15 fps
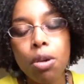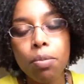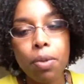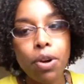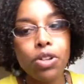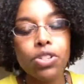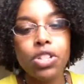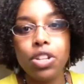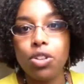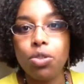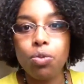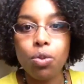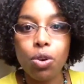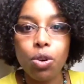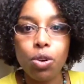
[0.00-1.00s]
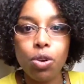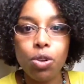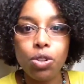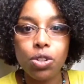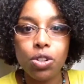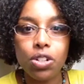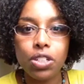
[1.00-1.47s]
person in the
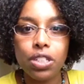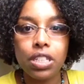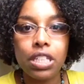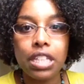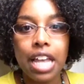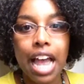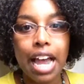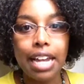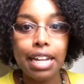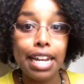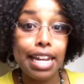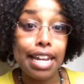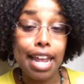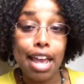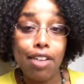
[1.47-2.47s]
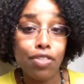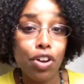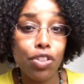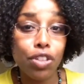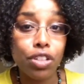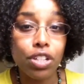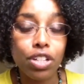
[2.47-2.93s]
world or I didn't have
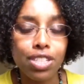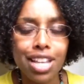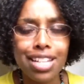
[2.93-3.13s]
all the looks.